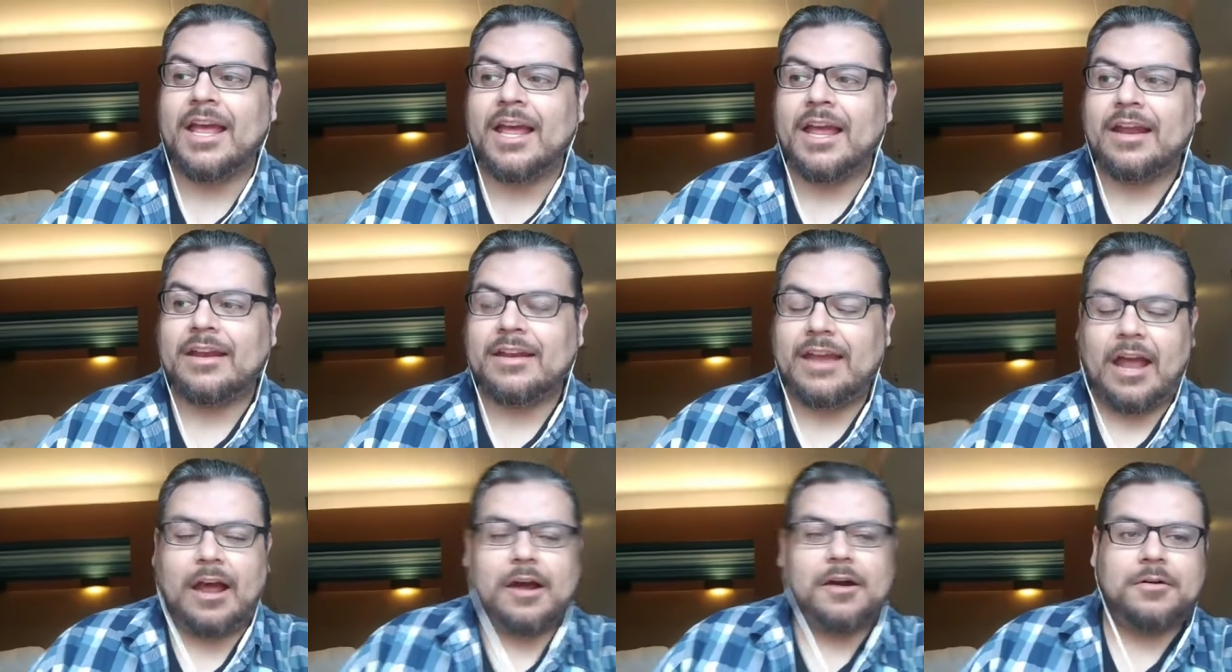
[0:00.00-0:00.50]

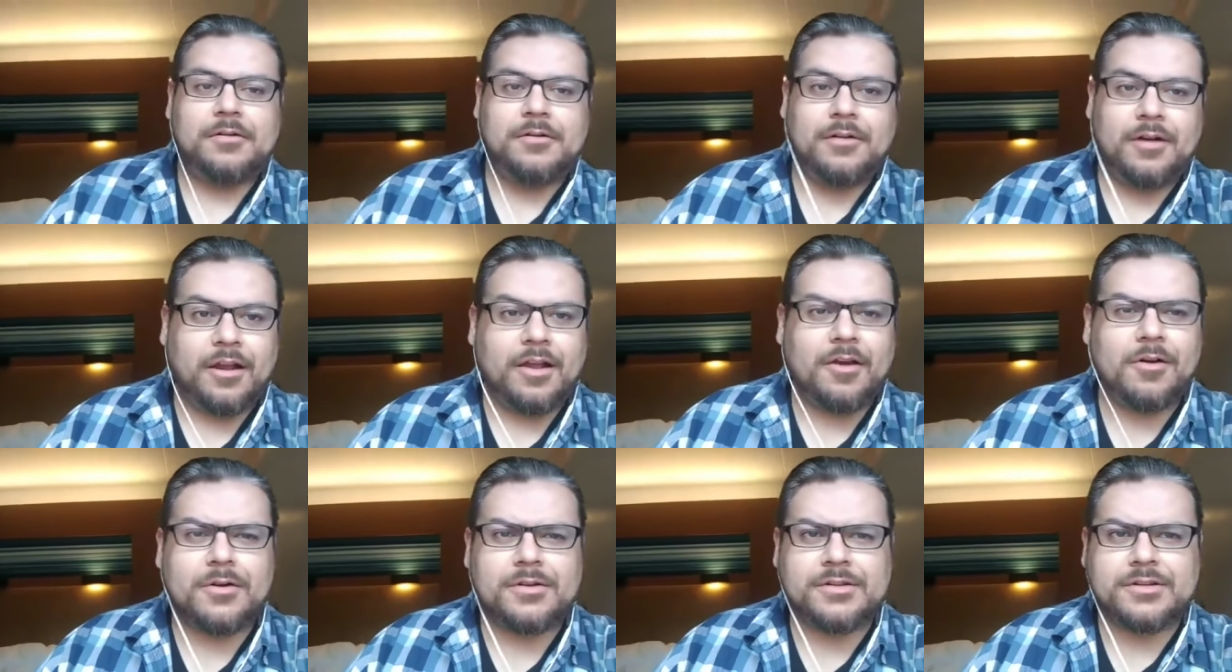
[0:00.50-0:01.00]
Now, of
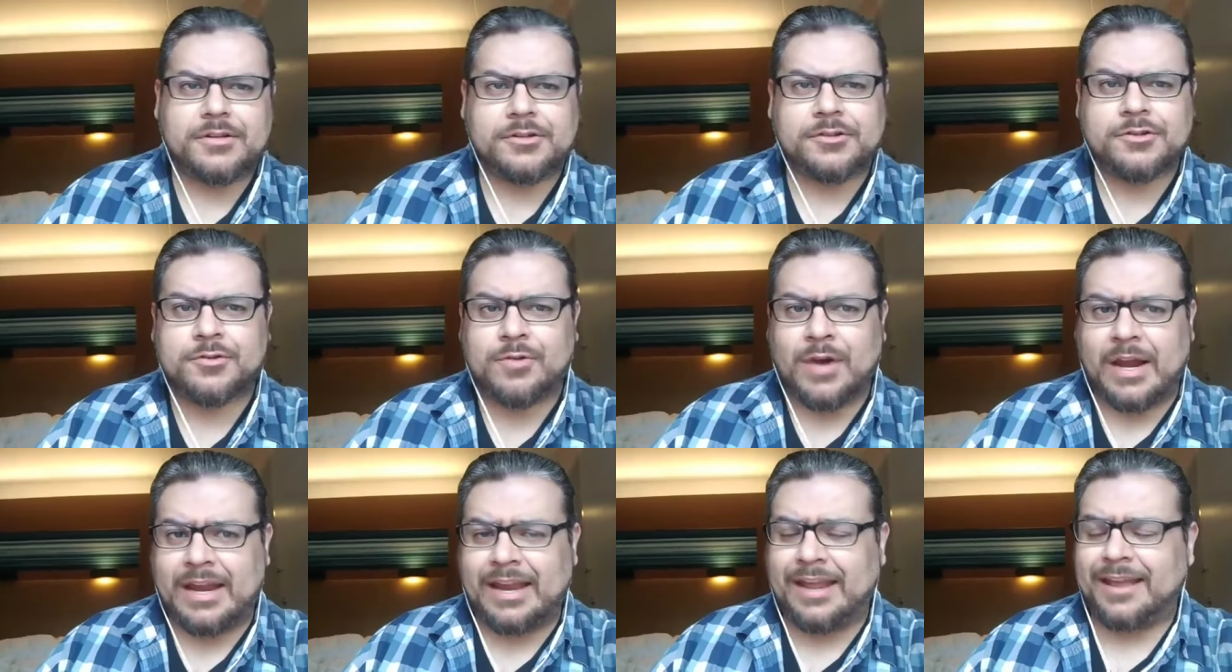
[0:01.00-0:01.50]
course, there's
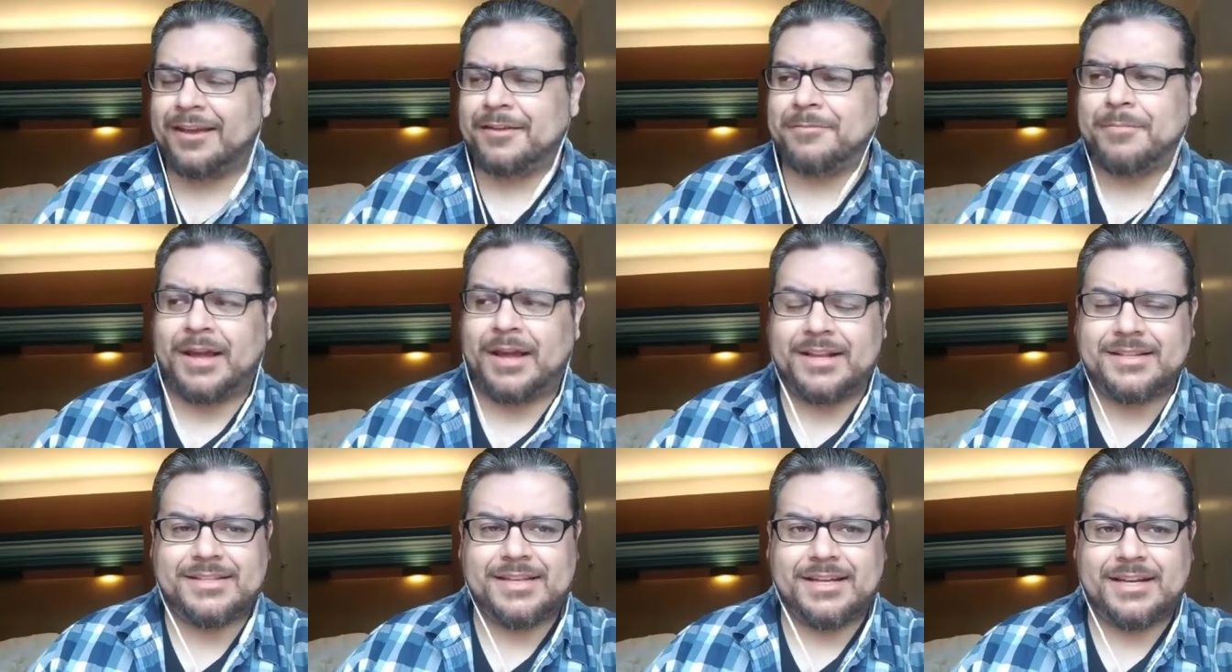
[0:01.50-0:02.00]
training and
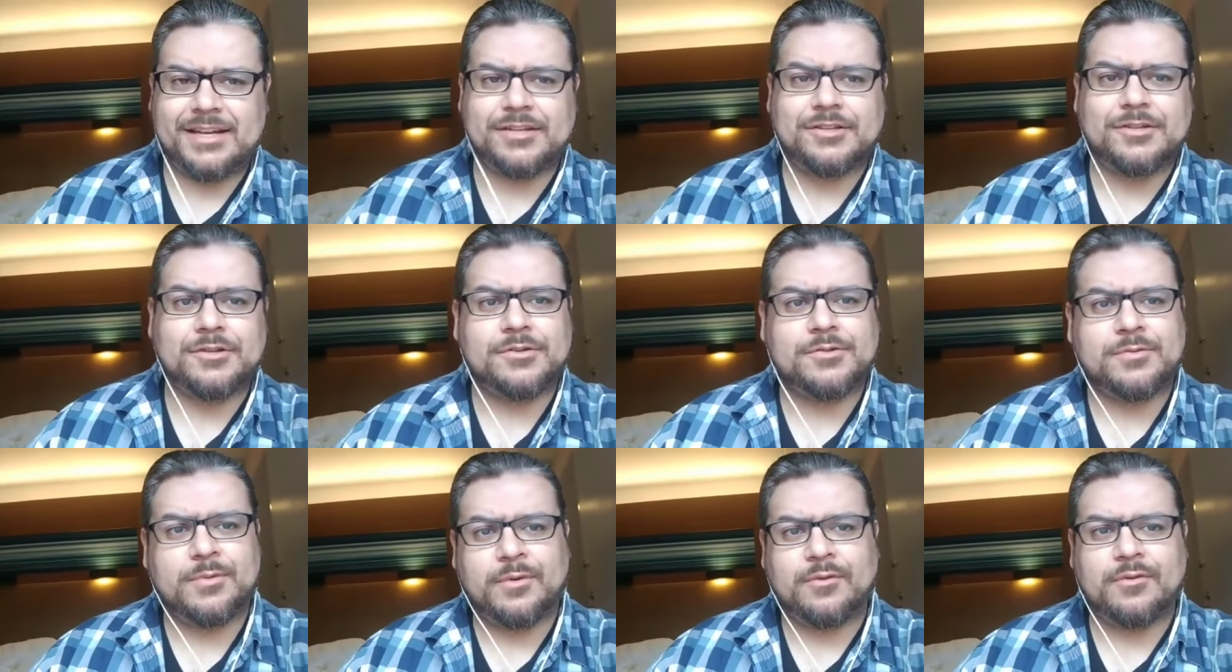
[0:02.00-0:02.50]
mindset
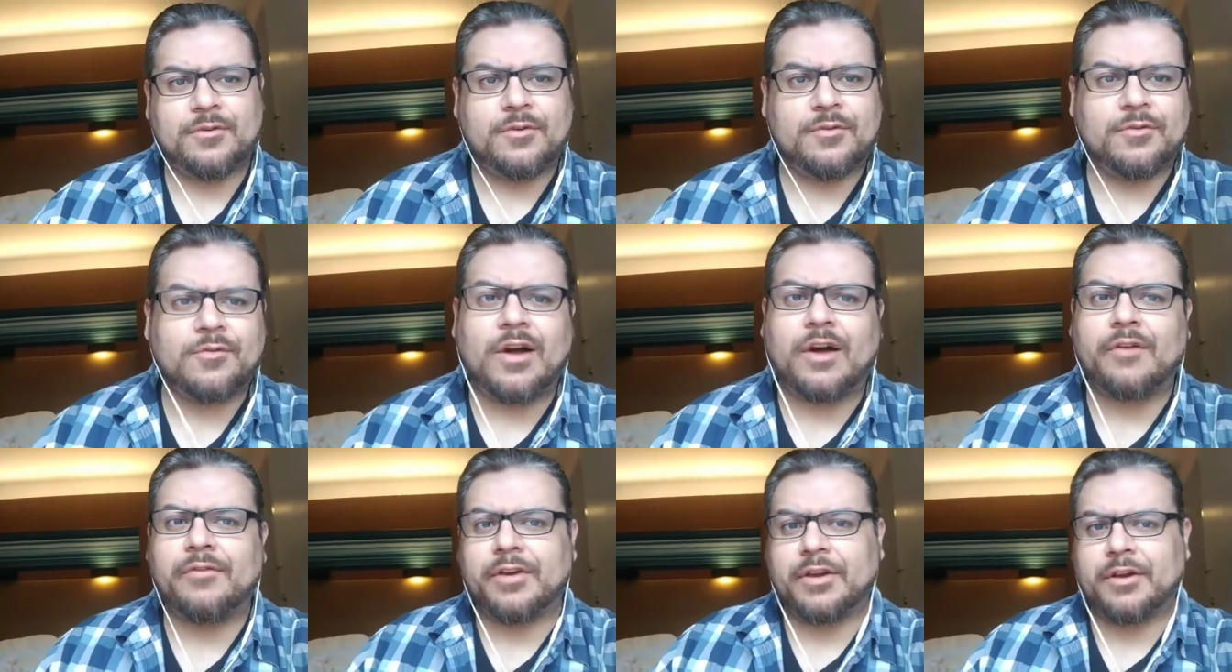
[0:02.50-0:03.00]
issues
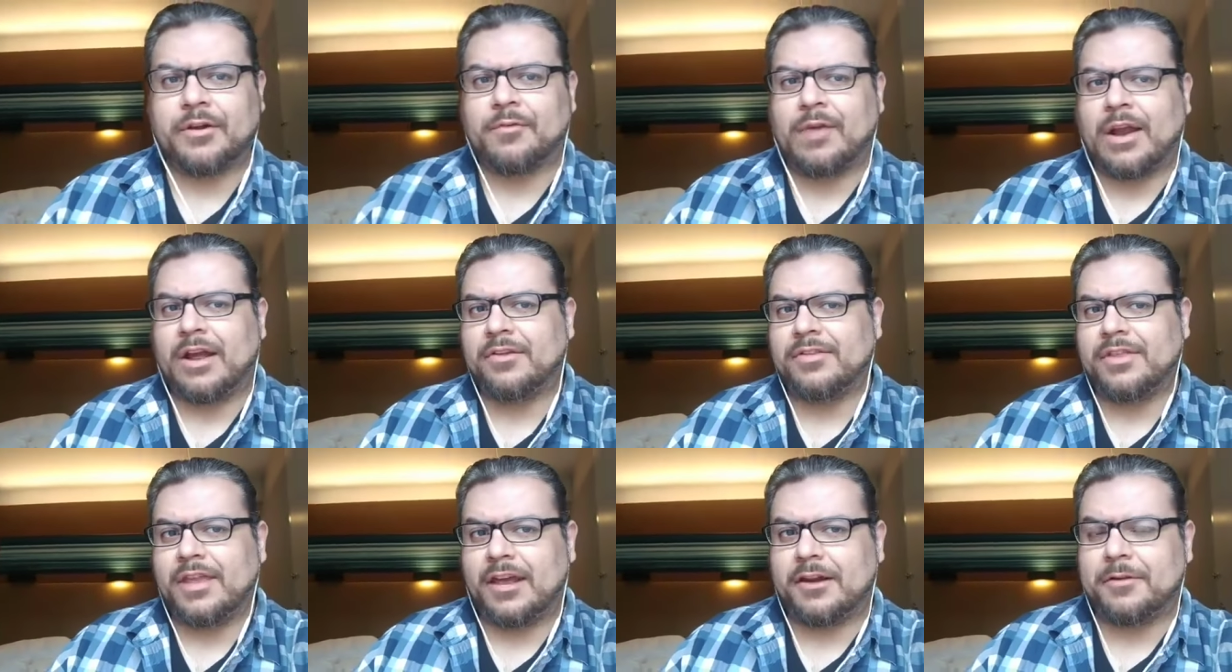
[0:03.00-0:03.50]
revolving
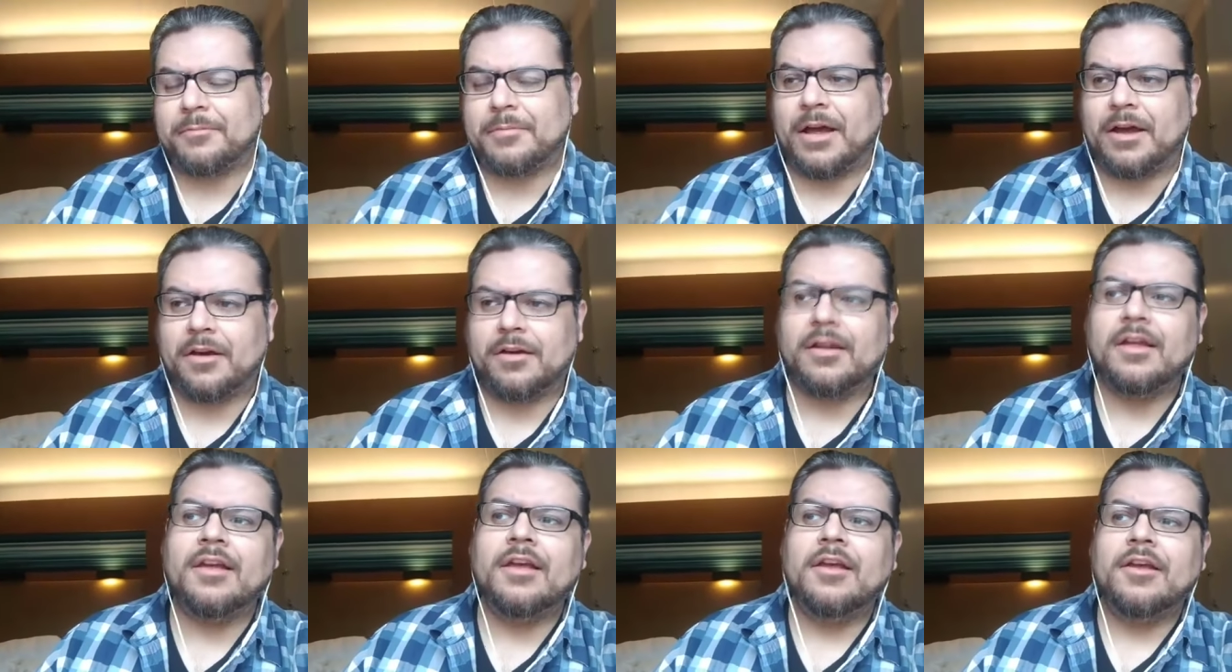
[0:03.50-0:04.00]
around that,
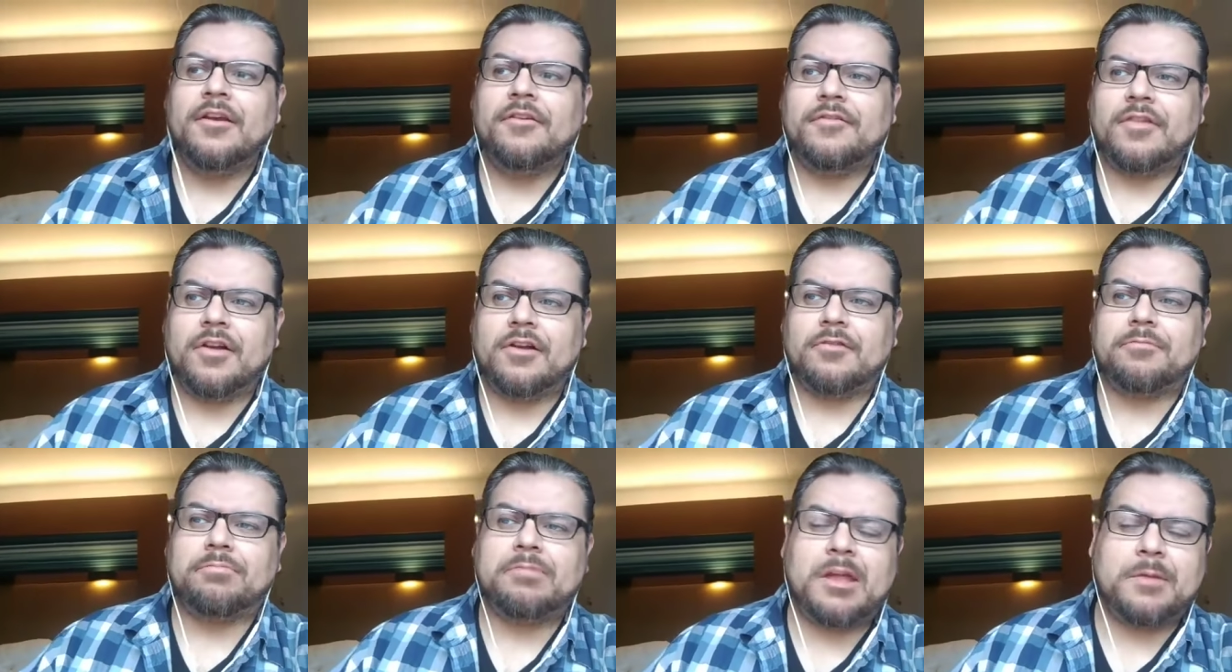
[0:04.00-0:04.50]
about
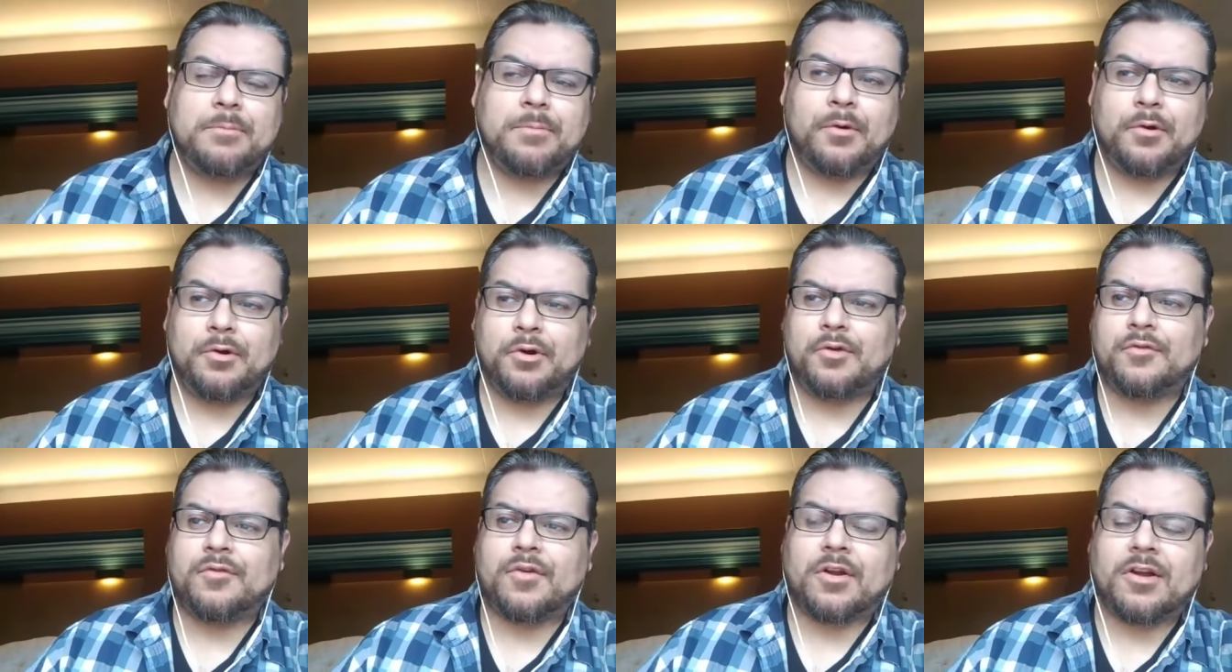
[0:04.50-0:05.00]
fear of people
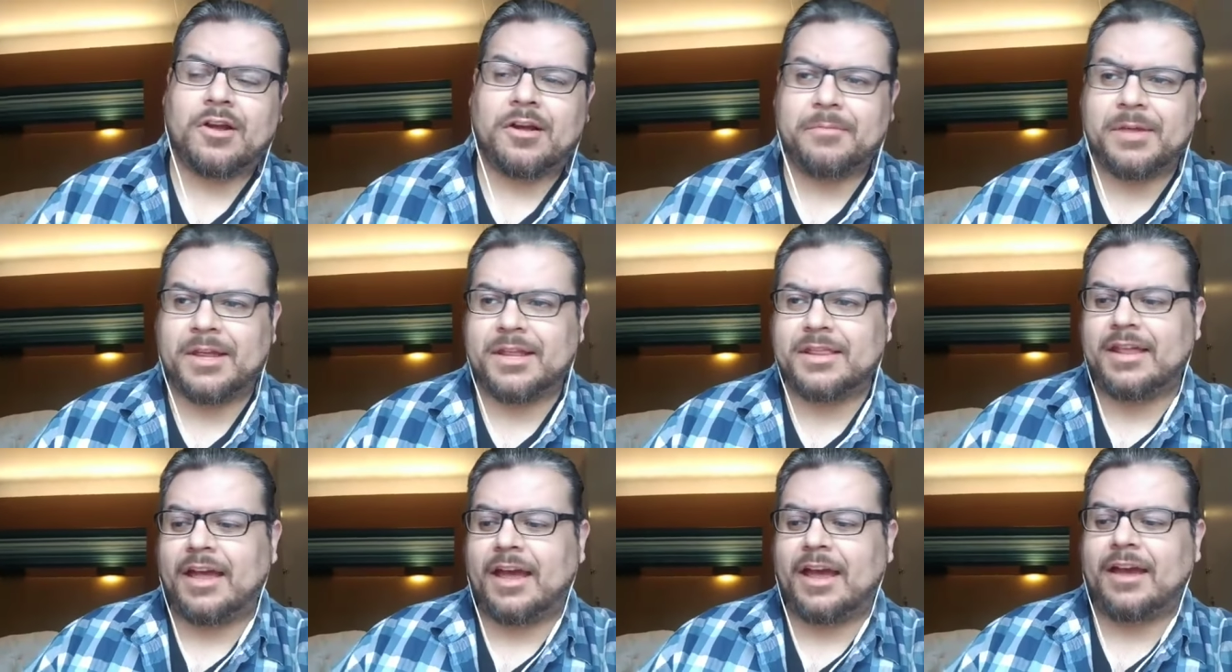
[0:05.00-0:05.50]
and
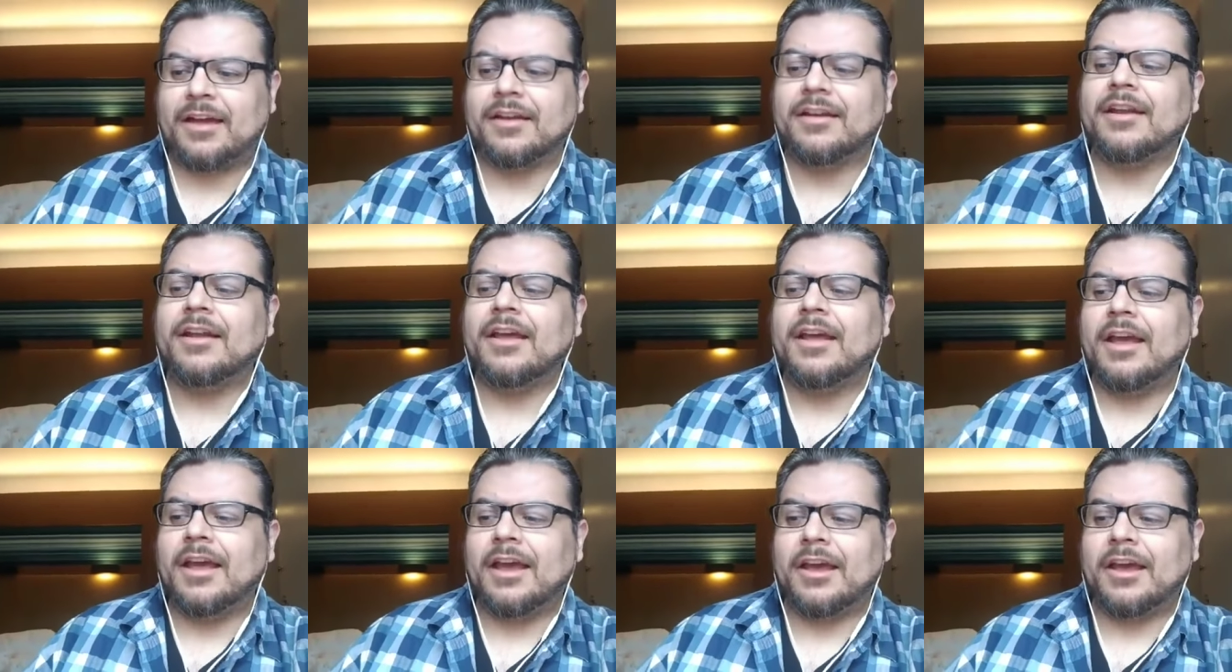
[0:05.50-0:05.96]
overcoming that,